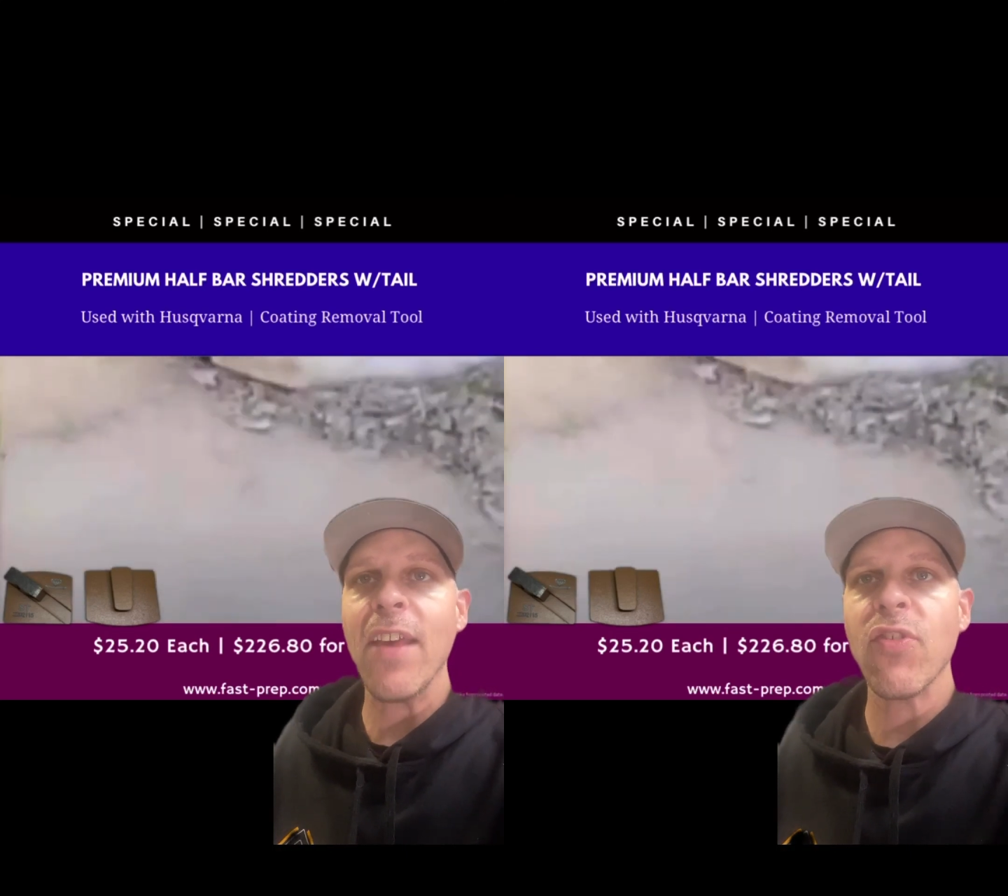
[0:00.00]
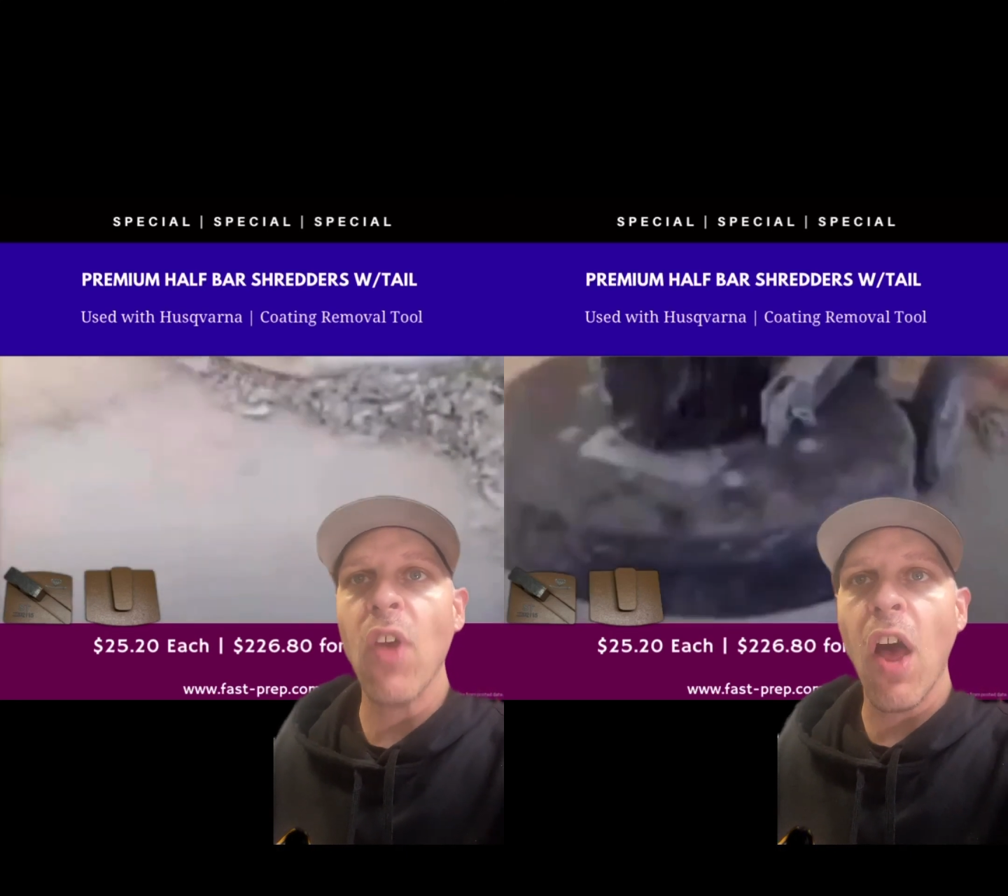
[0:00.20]

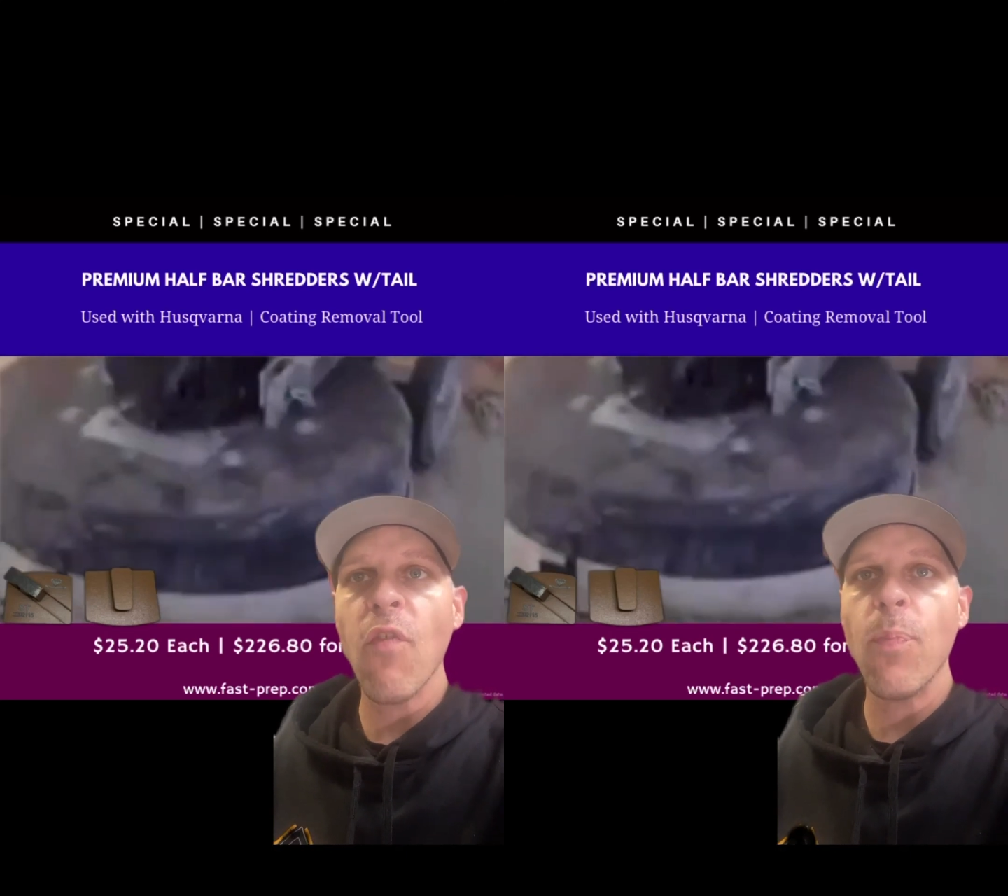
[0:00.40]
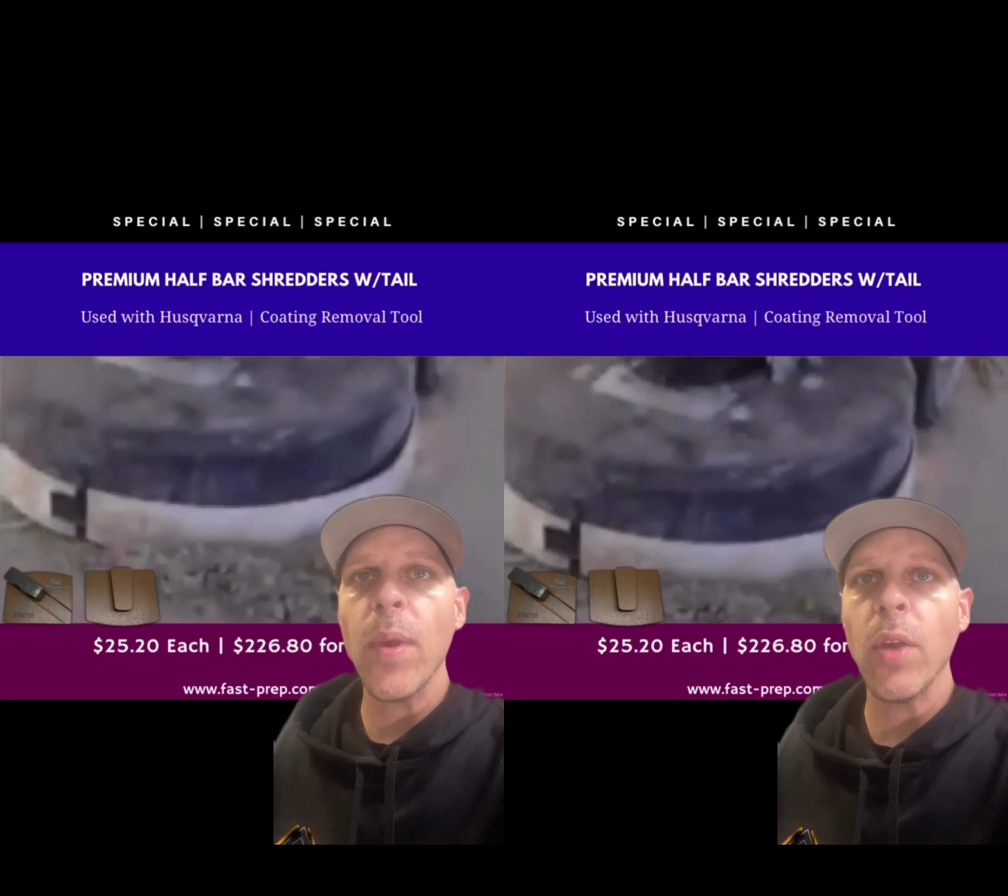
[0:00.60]

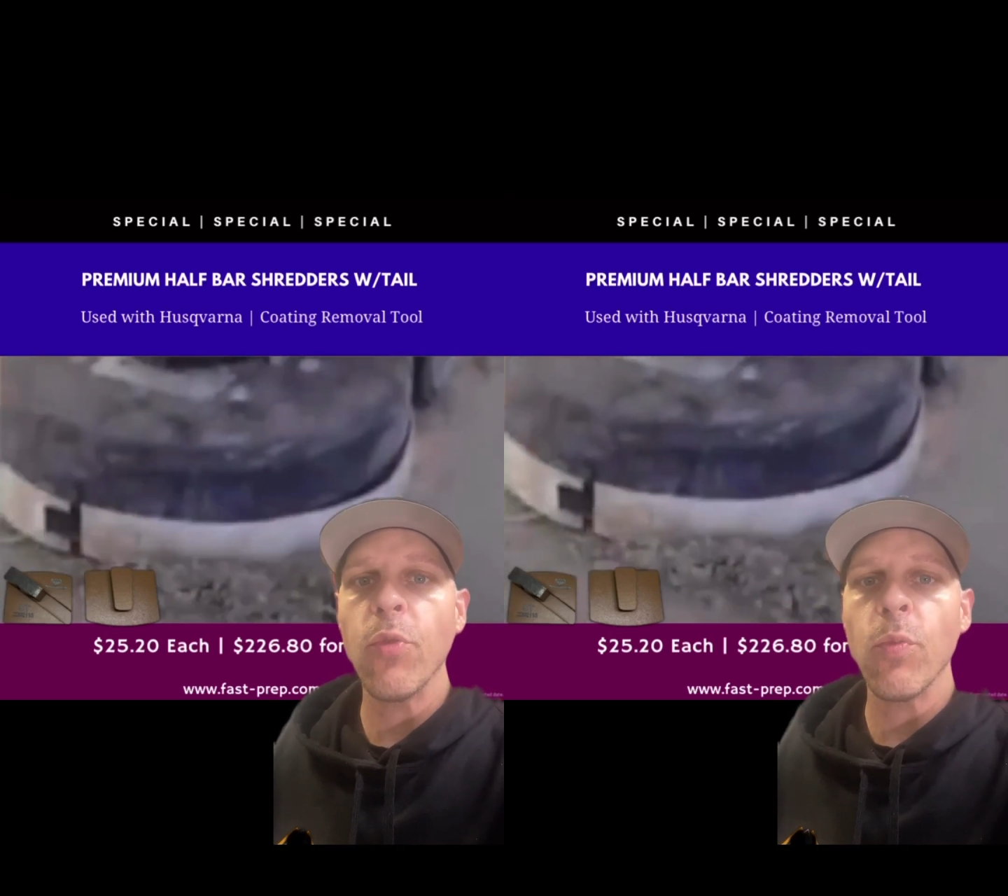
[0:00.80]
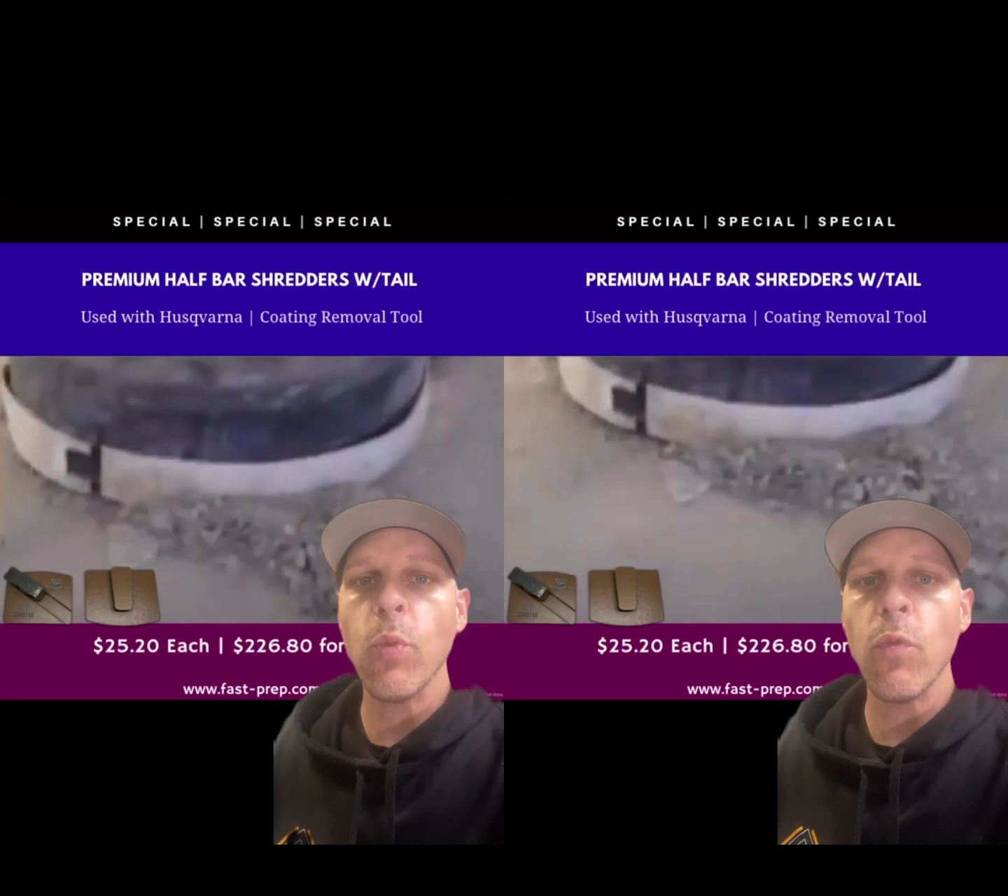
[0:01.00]
soft build
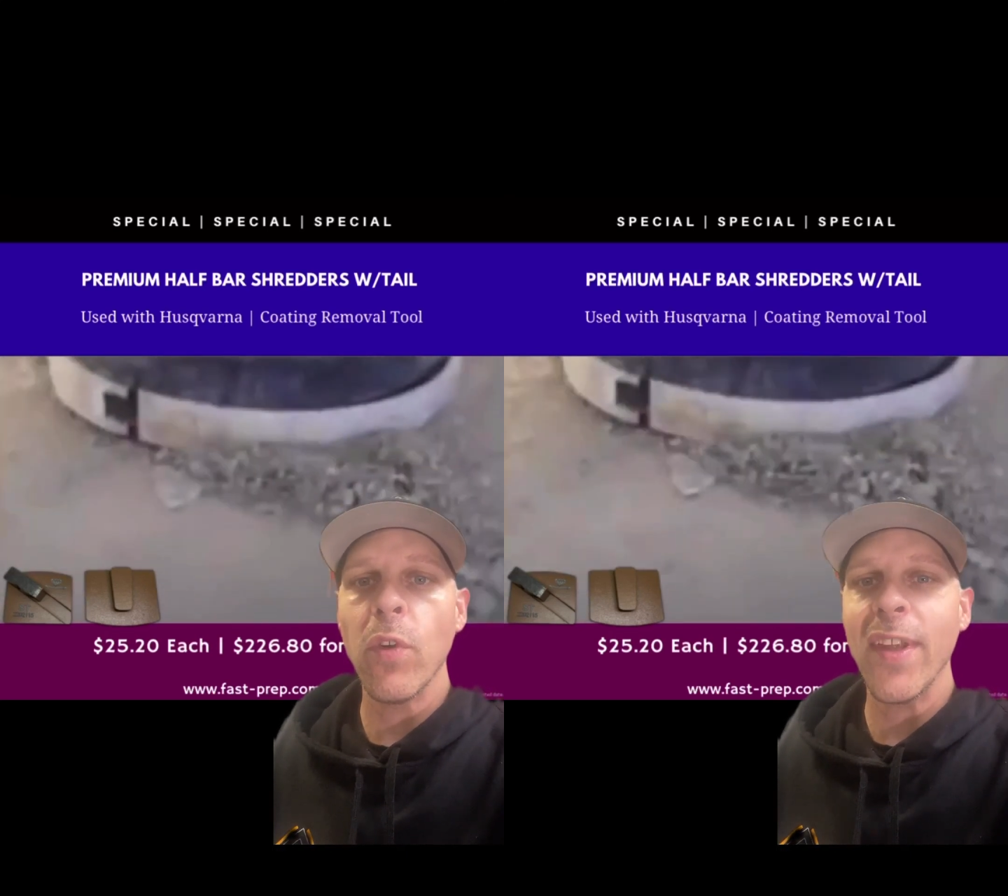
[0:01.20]
removal,